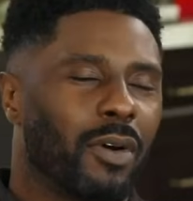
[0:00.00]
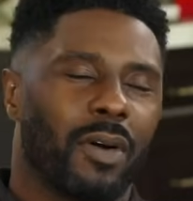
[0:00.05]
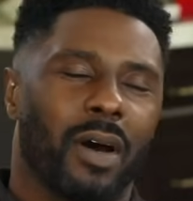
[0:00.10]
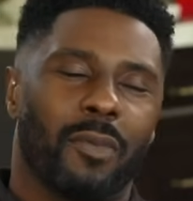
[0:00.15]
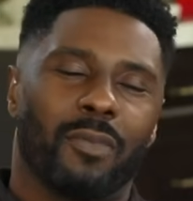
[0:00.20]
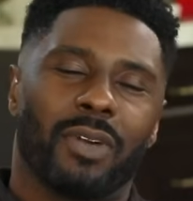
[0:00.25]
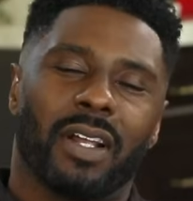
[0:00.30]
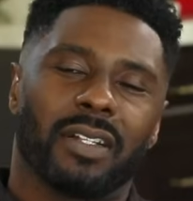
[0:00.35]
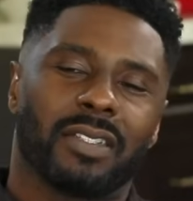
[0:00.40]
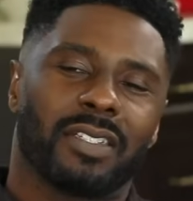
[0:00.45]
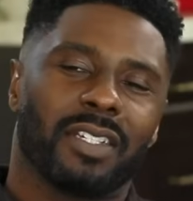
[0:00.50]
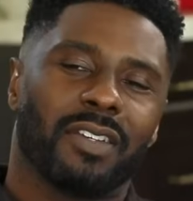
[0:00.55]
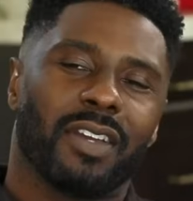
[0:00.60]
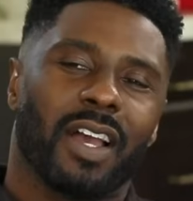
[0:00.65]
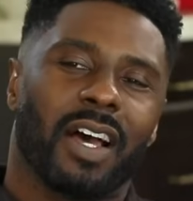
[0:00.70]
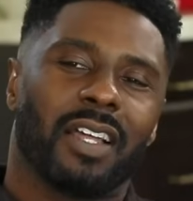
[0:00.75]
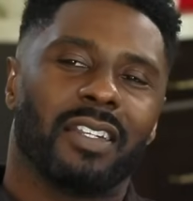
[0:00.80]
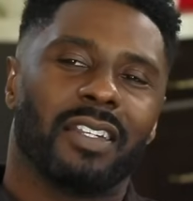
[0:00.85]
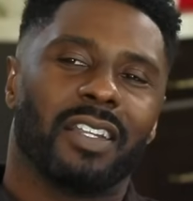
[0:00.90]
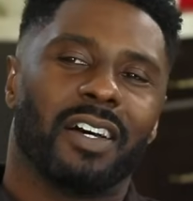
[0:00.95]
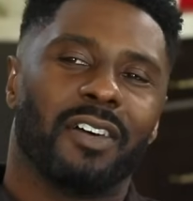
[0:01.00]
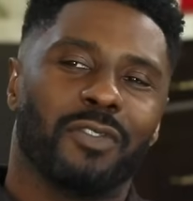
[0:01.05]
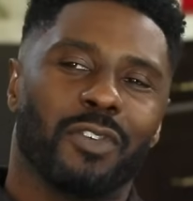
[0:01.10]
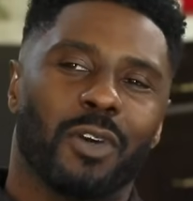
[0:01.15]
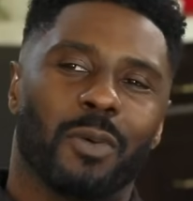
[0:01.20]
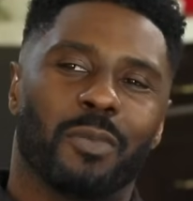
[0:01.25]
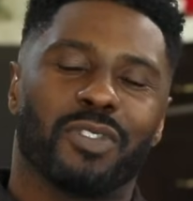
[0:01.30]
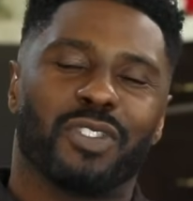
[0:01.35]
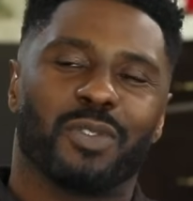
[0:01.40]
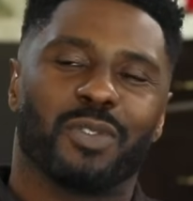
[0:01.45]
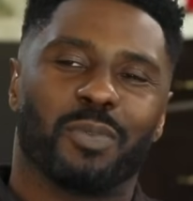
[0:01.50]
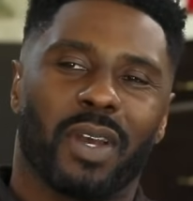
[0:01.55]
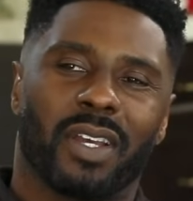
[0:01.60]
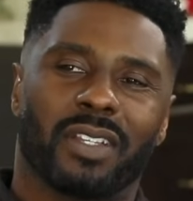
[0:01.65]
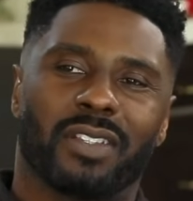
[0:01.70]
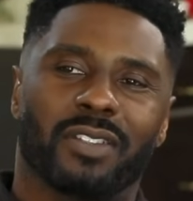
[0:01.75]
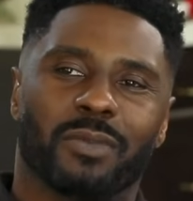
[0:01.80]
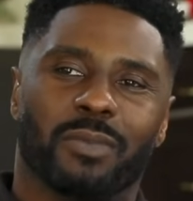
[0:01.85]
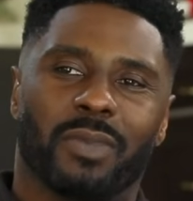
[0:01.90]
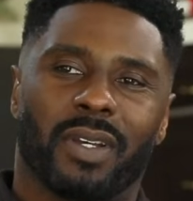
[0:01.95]
bro. When I tell you, I love your
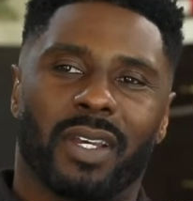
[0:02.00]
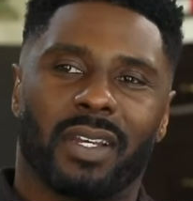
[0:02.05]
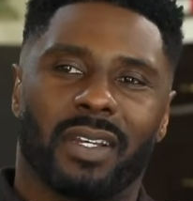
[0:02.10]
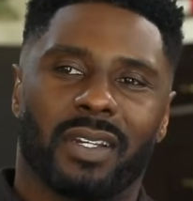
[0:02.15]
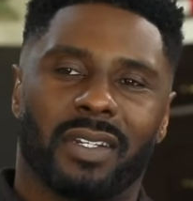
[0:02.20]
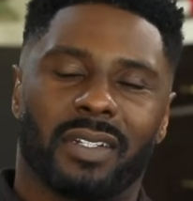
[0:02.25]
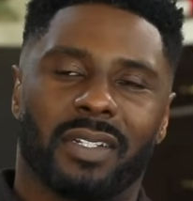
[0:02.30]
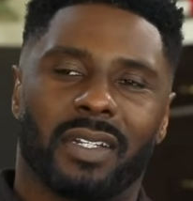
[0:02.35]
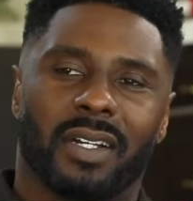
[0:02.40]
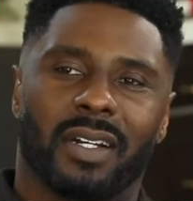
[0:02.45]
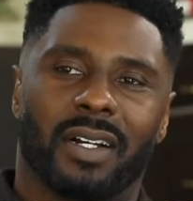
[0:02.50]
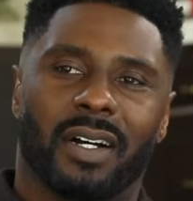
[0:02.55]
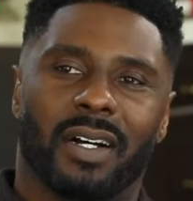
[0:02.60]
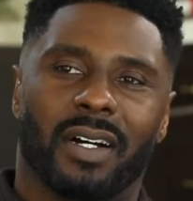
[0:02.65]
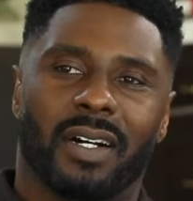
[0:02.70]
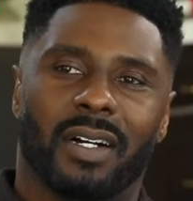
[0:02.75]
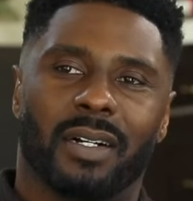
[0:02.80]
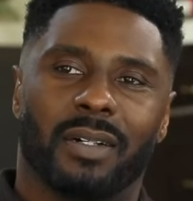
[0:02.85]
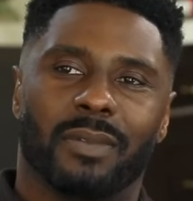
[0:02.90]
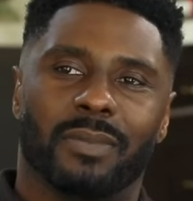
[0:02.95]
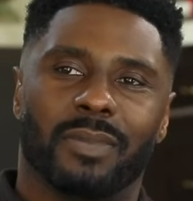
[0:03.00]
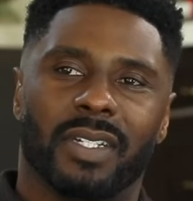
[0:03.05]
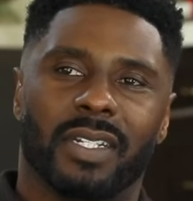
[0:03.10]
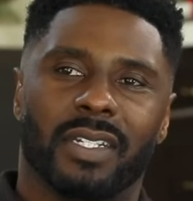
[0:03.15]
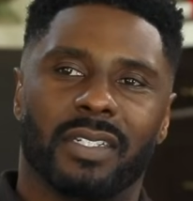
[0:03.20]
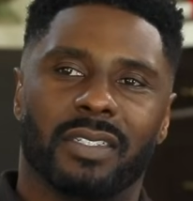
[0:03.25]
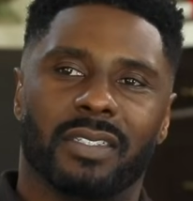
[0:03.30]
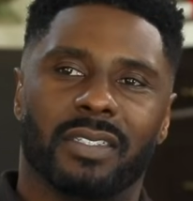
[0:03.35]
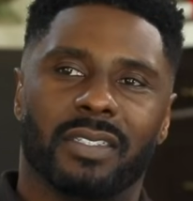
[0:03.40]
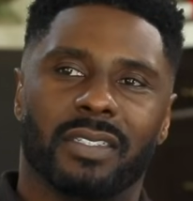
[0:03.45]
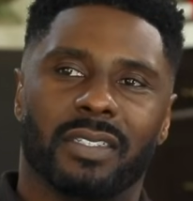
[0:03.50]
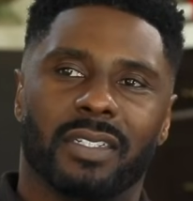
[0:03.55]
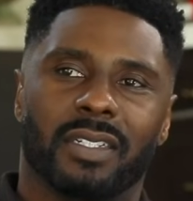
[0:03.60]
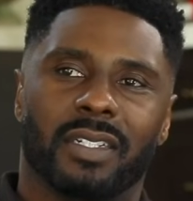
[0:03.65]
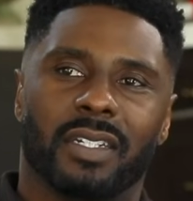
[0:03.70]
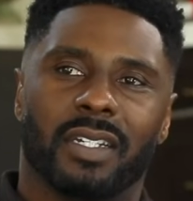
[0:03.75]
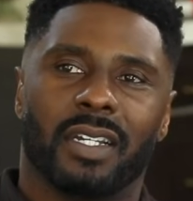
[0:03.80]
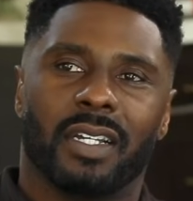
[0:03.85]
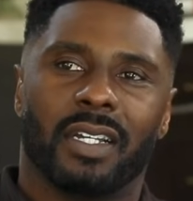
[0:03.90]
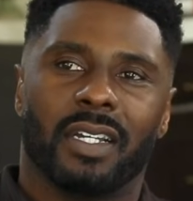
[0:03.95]
perspective, man. It's
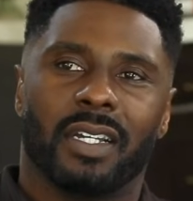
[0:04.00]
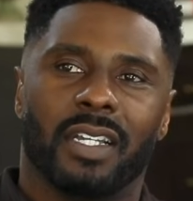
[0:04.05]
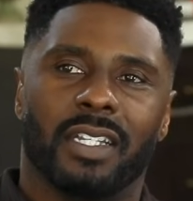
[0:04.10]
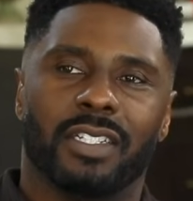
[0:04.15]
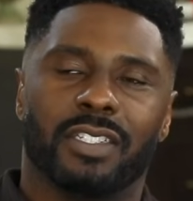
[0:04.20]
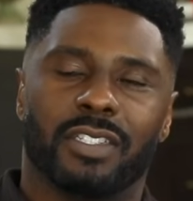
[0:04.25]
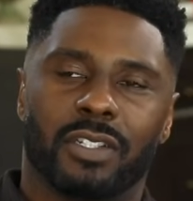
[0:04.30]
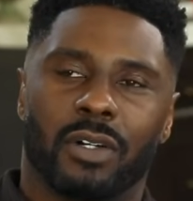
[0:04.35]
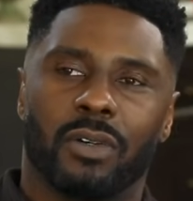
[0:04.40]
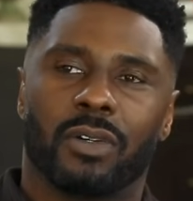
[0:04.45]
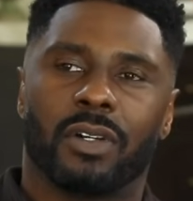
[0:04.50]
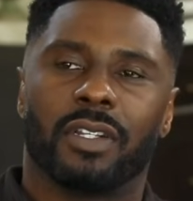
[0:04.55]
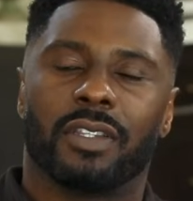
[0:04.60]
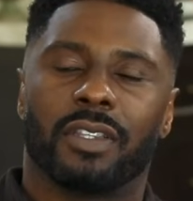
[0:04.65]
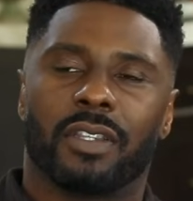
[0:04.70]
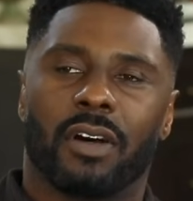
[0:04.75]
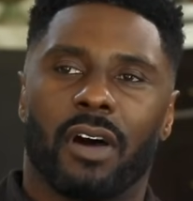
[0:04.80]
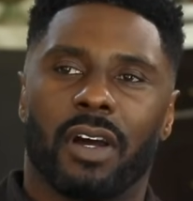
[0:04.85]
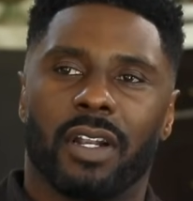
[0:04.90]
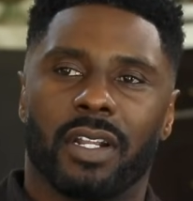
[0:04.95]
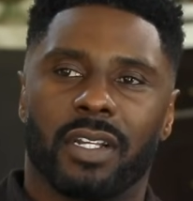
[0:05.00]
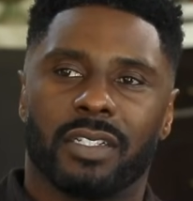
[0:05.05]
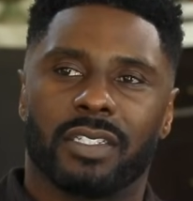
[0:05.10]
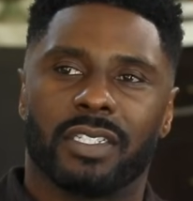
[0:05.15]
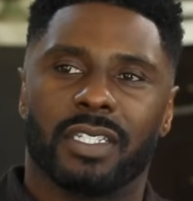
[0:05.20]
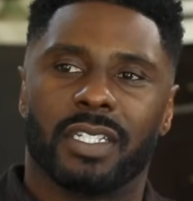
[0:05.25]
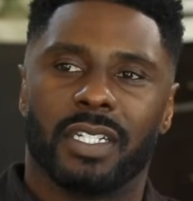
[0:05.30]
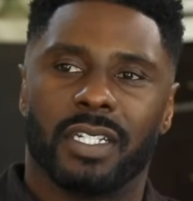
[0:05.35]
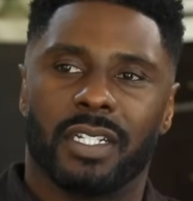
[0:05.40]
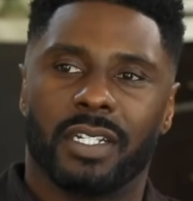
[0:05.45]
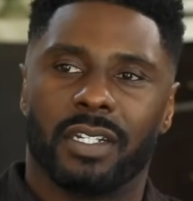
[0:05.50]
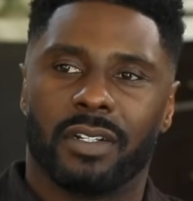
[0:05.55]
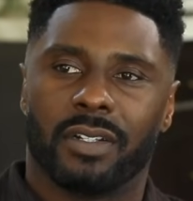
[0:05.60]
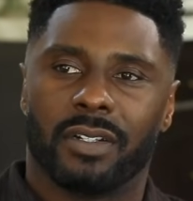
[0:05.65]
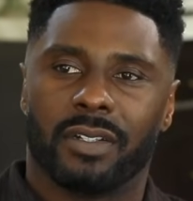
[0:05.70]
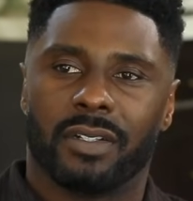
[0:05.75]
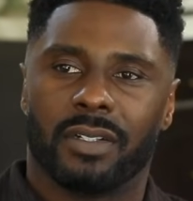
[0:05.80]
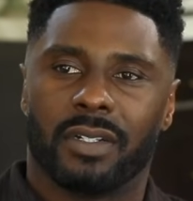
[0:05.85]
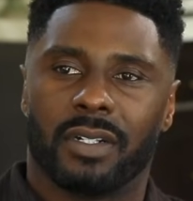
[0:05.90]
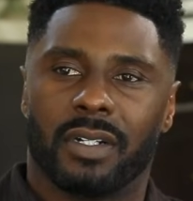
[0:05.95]
so cathartic to
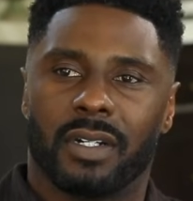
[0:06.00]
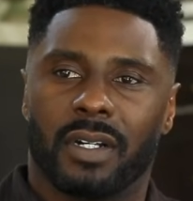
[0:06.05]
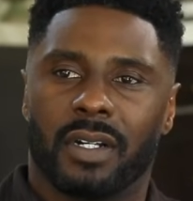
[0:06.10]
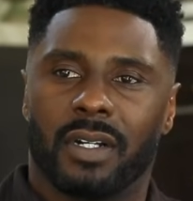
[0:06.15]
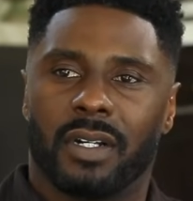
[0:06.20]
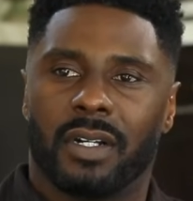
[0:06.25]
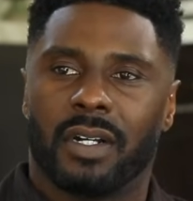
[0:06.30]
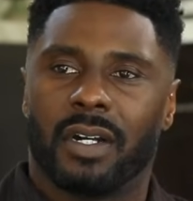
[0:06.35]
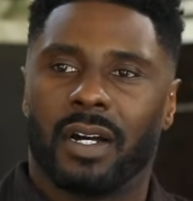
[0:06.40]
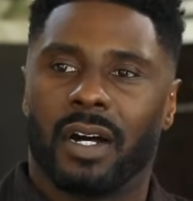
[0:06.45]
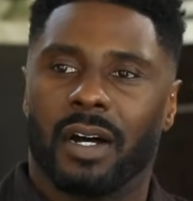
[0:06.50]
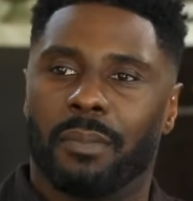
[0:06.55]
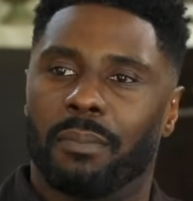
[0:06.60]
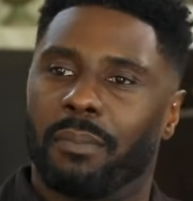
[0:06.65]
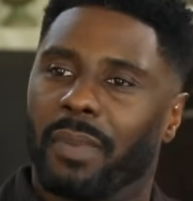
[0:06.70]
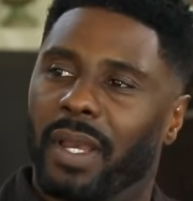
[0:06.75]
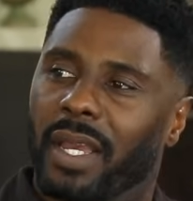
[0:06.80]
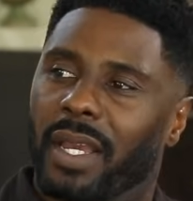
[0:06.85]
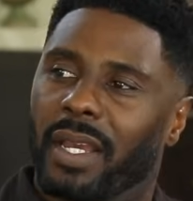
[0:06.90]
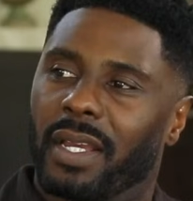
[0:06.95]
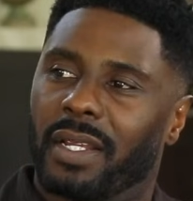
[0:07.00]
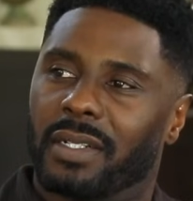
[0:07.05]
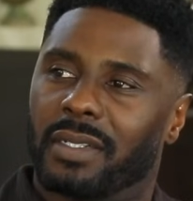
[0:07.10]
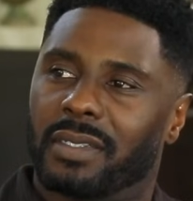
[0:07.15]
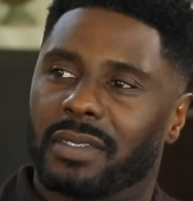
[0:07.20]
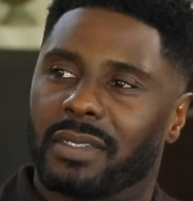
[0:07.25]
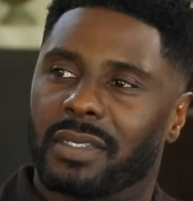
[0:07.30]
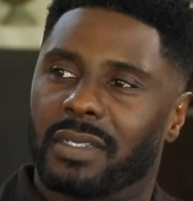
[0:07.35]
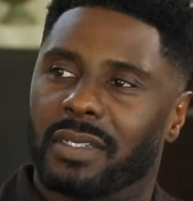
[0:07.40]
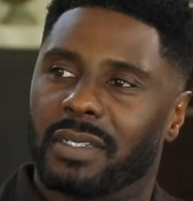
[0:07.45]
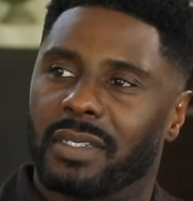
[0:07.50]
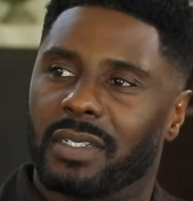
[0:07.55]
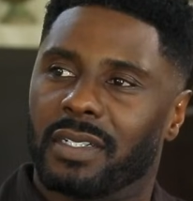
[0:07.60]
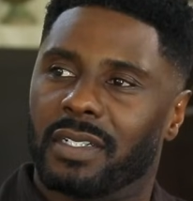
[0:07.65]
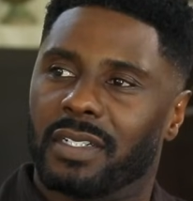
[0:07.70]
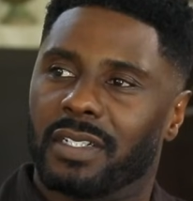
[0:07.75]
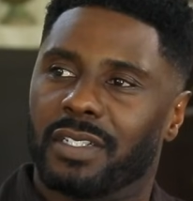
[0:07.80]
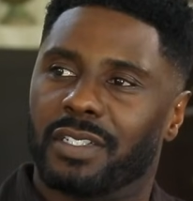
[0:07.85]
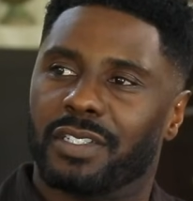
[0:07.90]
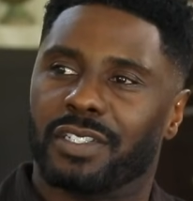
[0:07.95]
hear a man
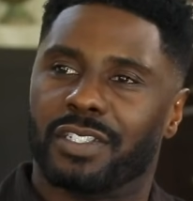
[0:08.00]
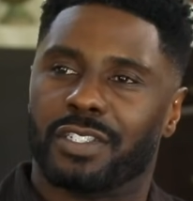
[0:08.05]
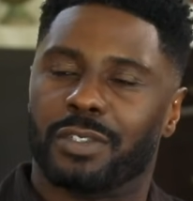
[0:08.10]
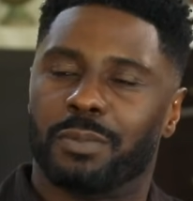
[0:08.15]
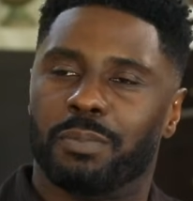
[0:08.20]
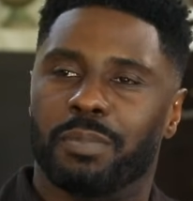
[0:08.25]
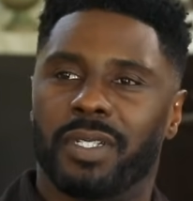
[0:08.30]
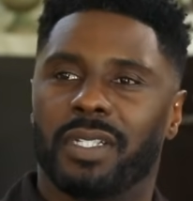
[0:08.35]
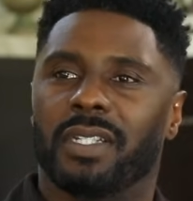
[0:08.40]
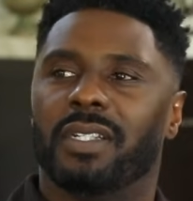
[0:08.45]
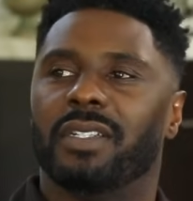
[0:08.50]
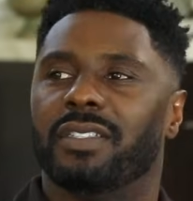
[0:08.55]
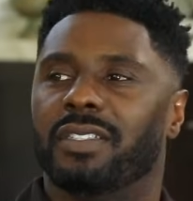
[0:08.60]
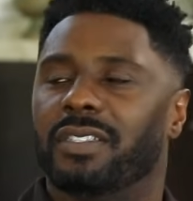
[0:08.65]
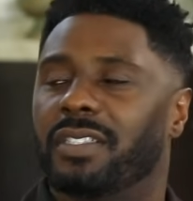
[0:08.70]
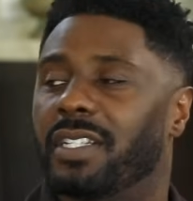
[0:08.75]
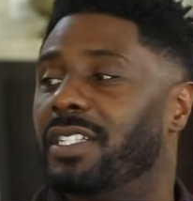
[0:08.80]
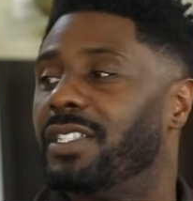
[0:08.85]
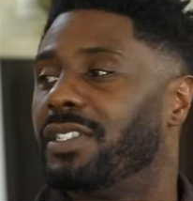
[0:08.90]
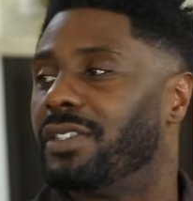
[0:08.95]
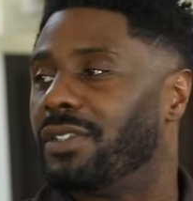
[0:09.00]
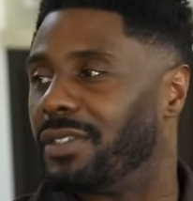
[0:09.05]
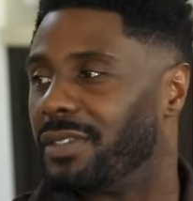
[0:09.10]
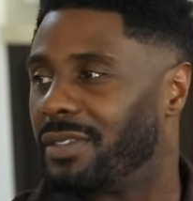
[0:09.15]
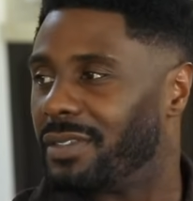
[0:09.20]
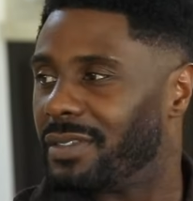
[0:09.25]
just be centered